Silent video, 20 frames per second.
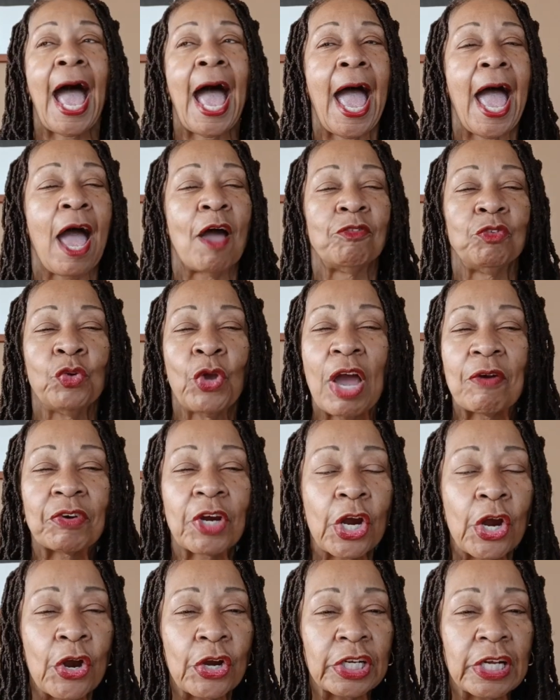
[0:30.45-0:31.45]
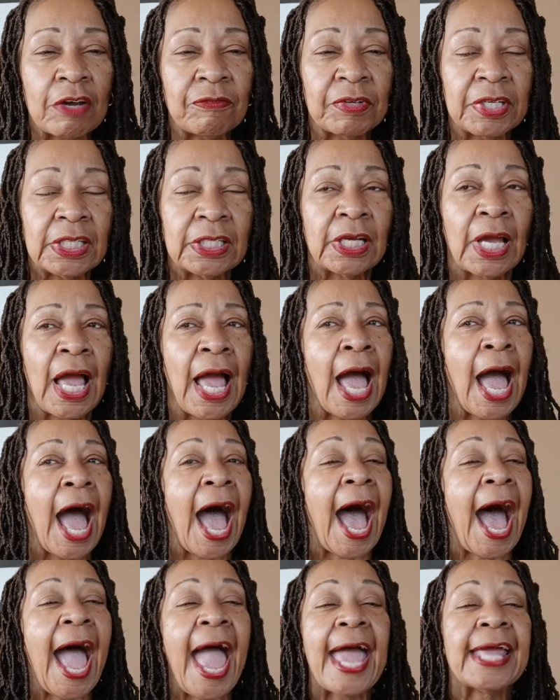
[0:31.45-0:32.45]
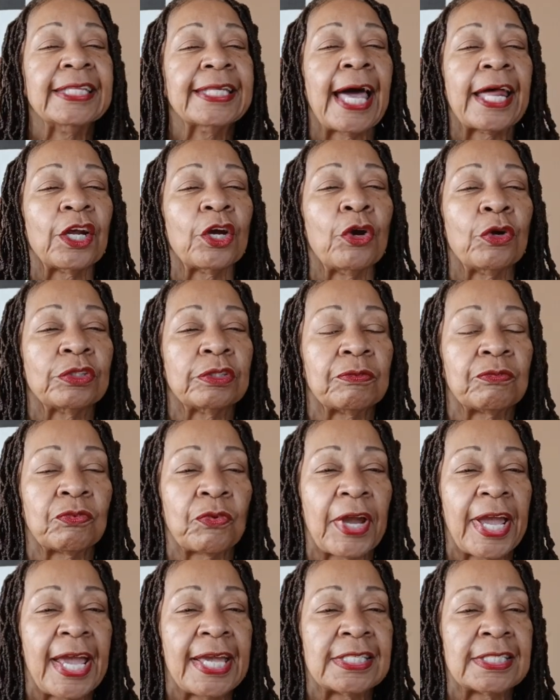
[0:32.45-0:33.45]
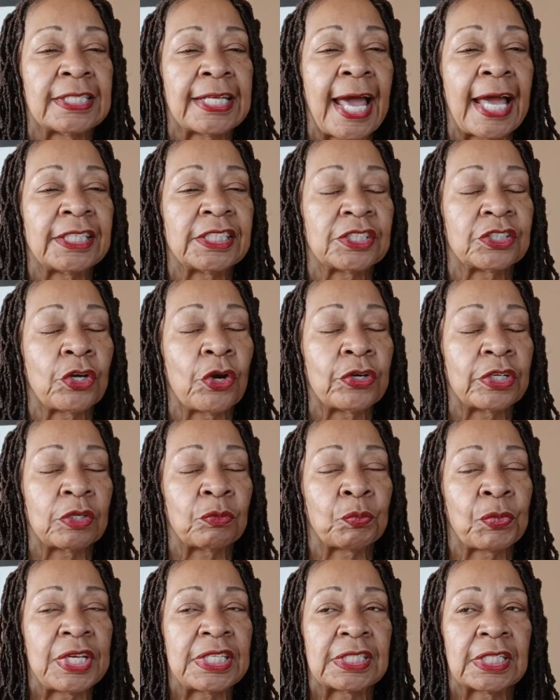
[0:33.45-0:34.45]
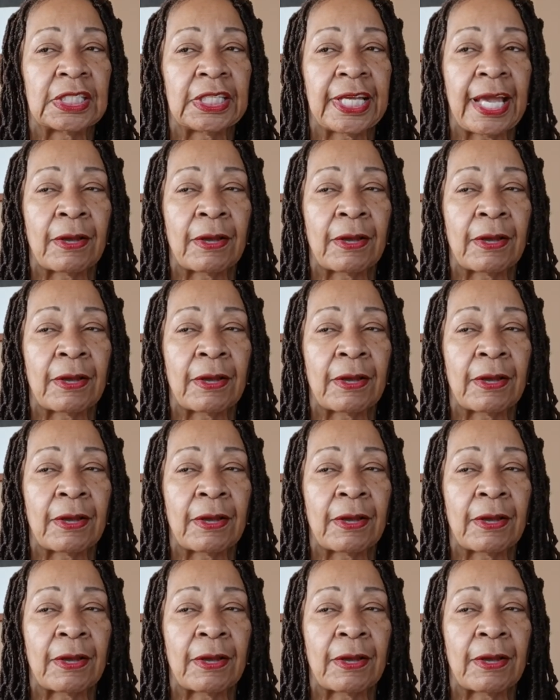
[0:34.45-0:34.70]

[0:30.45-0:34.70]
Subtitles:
Have you ever heard of it? I had not heard the phrase, and I just heard it recently.